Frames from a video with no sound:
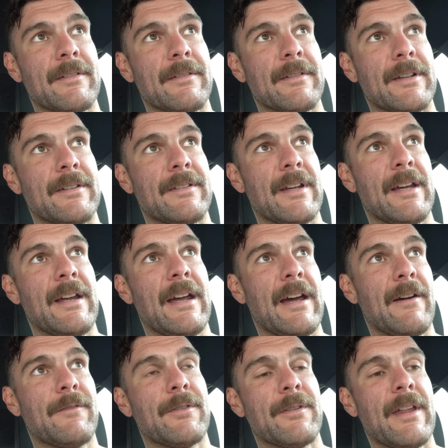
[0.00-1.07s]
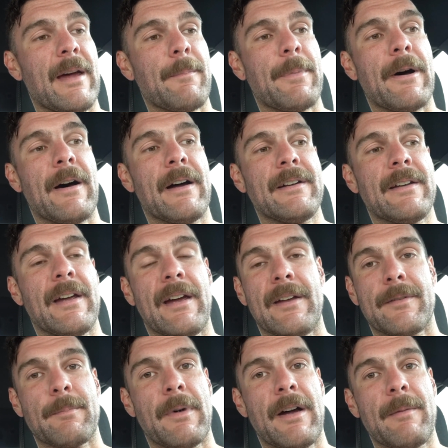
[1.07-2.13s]
the day after that
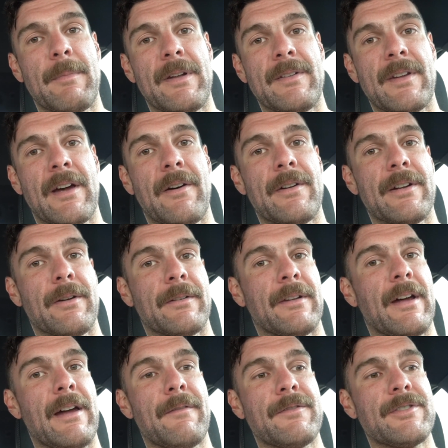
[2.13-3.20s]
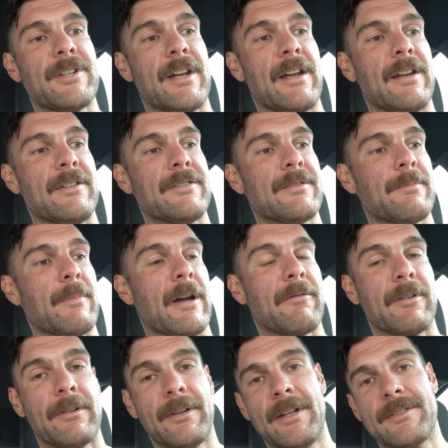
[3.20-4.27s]
podcast, my mentality on life changed, my
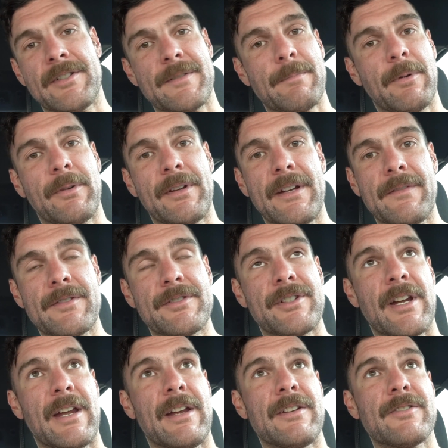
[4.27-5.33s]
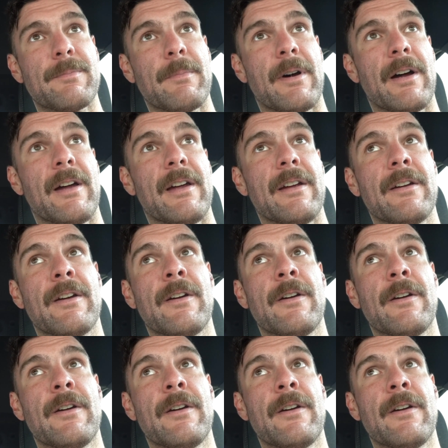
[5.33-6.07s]
religious beliefs changed, my